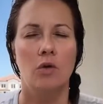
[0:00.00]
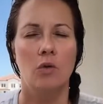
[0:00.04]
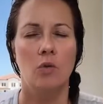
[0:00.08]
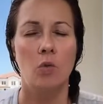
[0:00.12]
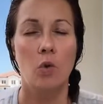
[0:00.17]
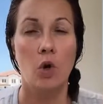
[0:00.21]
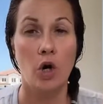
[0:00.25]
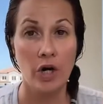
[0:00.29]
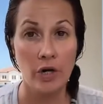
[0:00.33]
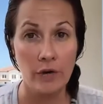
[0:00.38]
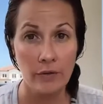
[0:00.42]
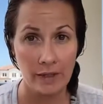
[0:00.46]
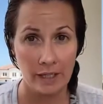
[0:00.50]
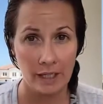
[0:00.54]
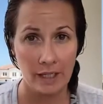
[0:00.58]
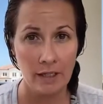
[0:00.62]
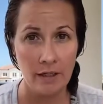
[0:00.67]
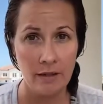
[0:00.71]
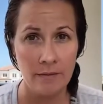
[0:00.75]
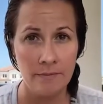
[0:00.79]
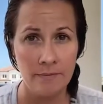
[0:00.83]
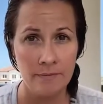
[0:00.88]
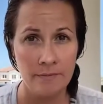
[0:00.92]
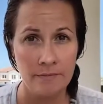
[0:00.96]

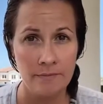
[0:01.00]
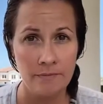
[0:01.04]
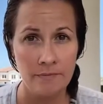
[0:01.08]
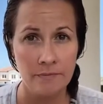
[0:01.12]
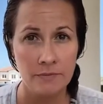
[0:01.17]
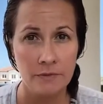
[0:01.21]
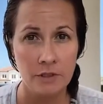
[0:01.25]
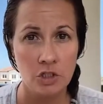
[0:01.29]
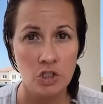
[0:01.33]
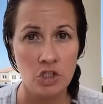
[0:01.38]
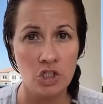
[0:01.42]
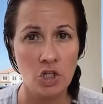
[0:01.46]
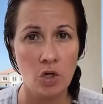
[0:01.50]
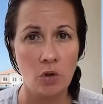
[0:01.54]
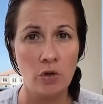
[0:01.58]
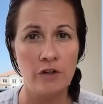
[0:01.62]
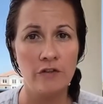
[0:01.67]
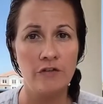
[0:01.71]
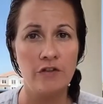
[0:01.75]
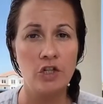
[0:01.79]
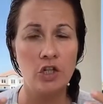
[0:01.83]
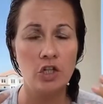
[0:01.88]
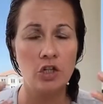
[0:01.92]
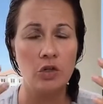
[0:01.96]
worry, so
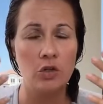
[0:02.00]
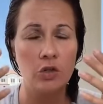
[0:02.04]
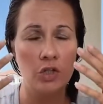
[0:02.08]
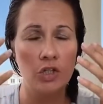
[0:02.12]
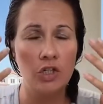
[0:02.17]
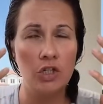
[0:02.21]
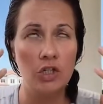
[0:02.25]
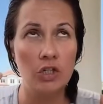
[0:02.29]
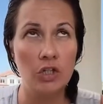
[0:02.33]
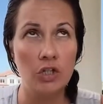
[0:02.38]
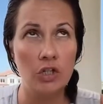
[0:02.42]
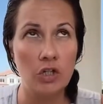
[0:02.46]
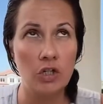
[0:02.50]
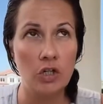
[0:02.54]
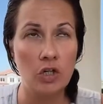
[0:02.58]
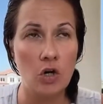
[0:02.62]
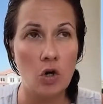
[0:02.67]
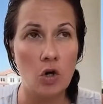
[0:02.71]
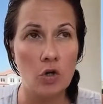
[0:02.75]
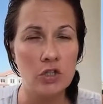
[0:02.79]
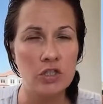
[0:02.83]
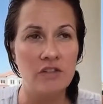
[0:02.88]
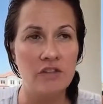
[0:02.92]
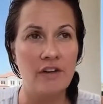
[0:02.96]
if you're you're
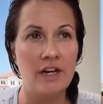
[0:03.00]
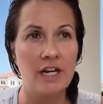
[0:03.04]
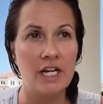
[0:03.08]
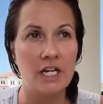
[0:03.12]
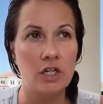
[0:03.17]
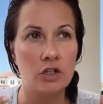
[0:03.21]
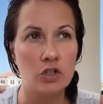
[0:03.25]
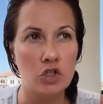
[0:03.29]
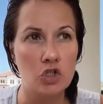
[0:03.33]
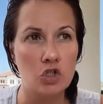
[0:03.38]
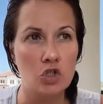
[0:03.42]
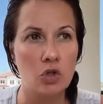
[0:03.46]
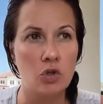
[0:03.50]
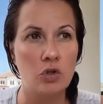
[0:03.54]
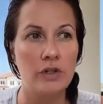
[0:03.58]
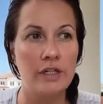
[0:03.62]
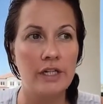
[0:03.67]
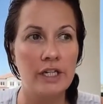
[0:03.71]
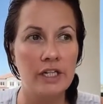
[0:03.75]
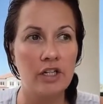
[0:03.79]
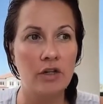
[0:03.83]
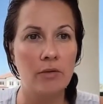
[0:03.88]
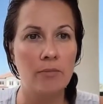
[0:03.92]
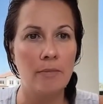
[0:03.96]
cultivating a
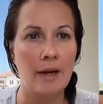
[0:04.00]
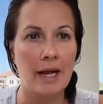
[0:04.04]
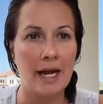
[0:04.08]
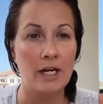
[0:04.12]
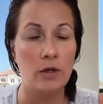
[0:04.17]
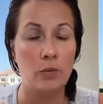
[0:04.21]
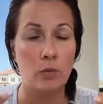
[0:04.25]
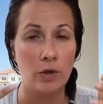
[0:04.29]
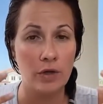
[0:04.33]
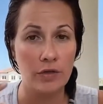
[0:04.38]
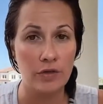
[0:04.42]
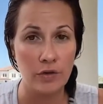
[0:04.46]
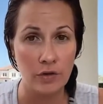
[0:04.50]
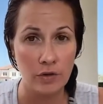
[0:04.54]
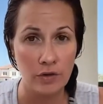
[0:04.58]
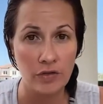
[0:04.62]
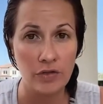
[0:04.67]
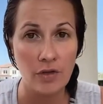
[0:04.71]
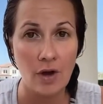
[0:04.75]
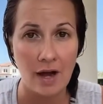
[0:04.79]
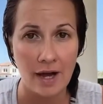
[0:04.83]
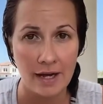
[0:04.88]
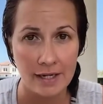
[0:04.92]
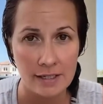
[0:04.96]
story in your mind with your
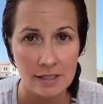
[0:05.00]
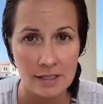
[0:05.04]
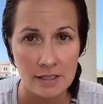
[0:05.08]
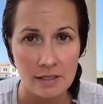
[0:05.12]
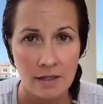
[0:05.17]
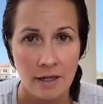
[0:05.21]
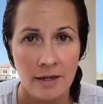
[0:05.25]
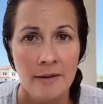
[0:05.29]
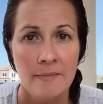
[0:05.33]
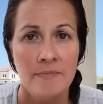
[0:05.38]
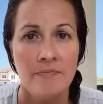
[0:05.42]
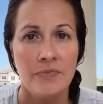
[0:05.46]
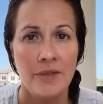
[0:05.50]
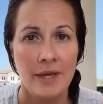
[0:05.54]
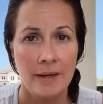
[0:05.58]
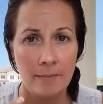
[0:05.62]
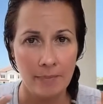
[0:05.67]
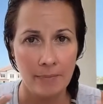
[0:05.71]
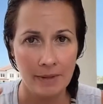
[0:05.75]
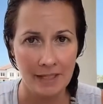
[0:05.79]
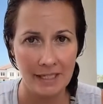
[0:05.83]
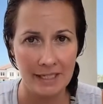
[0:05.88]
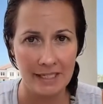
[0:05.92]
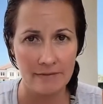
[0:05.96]
thoughts and
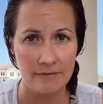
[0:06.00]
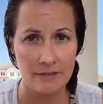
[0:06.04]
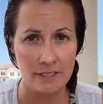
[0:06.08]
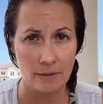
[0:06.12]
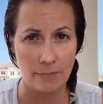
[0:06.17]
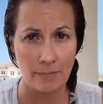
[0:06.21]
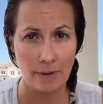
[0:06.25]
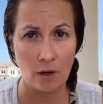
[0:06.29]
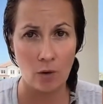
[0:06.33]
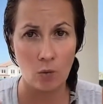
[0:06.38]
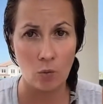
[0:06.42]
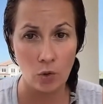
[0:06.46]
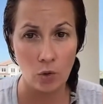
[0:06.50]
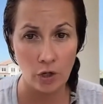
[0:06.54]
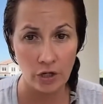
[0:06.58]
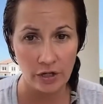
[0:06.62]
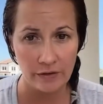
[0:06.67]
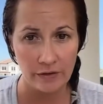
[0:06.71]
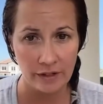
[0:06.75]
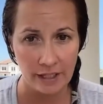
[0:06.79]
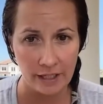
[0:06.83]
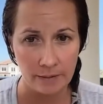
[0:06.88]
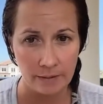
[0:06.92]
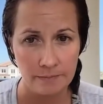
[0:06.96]
beliefs about
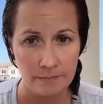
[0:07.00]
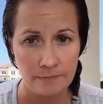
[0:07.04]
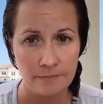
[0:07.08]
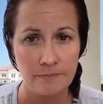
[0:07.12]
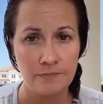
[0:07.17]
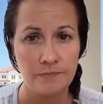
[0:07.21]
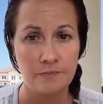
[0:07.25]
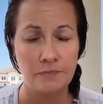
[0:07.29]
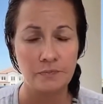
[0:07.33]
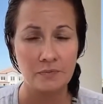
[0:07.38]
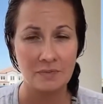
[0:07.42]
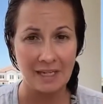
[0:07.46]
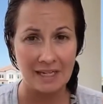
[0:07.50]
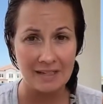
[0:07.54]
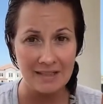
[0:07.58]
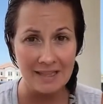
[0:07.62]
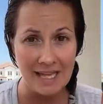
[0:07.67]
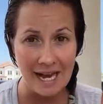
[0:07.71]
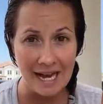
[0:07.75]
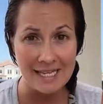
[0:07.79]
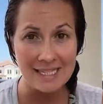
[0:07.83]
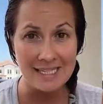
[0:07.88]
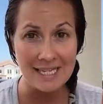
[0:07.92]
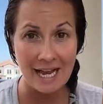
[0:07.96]
worry,
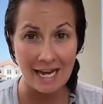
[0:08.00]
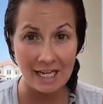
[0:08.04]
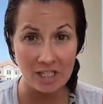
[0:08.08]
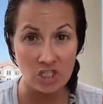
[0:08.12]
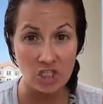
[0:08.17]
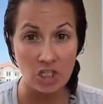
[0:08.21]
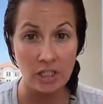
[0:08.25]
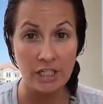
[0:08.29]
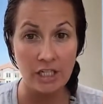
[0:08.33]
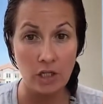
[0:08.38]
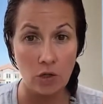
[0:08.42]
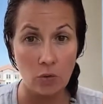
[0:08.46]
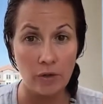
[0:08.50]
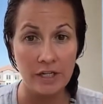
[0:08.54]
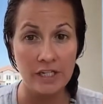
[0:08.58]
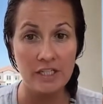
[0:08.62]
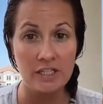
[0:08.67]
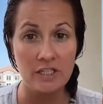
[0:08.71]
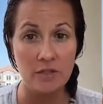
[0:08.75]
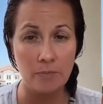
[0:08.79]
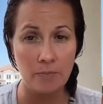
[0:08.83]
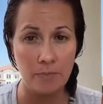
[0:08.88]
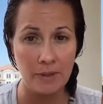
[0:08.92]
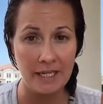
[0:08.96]
that's actually going
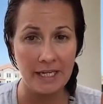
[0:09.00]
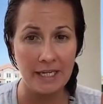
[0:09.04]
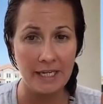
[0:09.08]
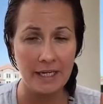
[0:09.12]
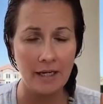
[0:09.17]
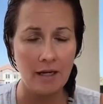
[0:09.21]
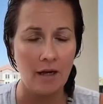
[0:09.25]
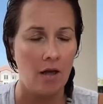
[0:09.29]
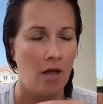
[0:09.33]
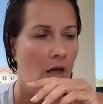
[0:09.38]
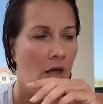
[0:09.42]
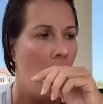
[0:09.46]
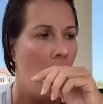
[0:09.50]
to be